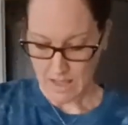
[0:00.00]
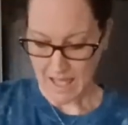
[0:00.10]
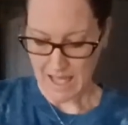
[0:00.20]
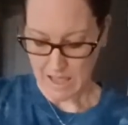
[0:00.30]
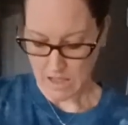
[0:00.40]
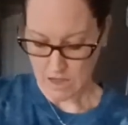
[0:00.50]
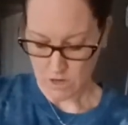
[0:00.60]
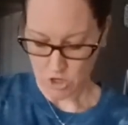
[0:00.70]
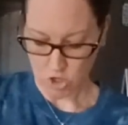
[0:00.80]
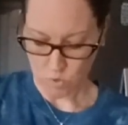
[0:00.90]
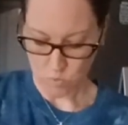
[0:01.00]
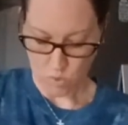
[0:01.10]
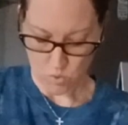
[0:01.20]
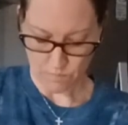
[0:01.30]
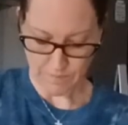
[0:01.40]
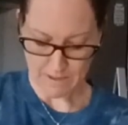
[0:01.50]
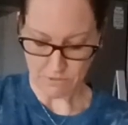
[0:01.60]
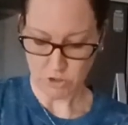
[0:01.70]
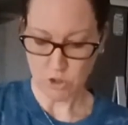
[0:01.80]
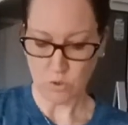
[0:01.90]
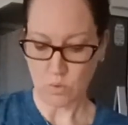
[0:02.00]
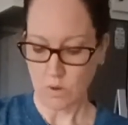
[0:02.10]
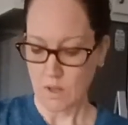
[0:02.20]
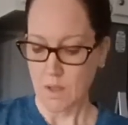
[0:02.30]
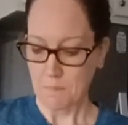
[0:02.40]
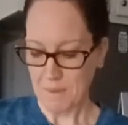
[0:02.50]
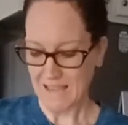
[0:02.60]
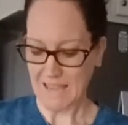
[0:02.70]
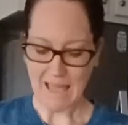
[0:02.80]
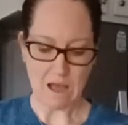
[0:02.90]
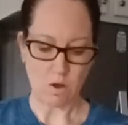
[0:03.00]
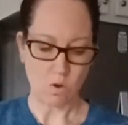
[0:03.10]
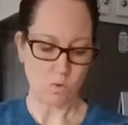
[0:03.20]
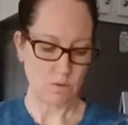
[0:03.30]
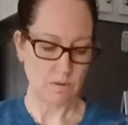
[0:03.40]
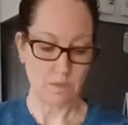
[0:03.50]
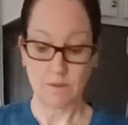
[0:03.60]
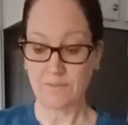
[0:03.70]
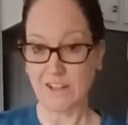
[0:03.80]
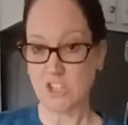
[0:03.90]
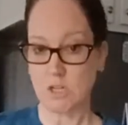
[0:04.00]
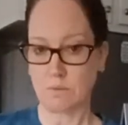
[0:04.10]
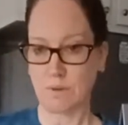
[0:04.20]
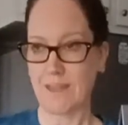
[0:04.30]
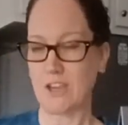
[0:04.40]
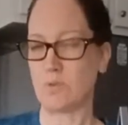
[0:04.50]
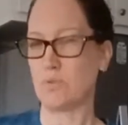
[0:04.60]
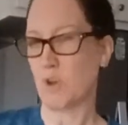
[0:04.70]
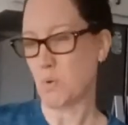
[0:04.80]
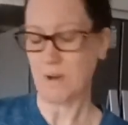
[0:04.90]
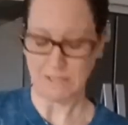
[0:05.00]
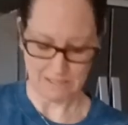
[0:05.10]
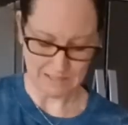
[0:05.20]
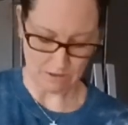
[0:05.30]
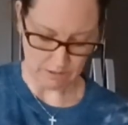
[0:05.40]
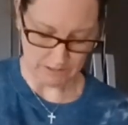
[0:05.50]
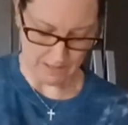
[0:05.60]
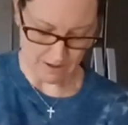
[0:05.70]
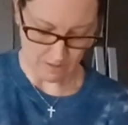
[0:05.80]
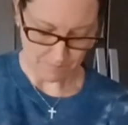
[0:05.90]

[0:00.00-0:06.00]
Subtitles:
and you won't be able to pick out the vegetable that you don't necessarily like.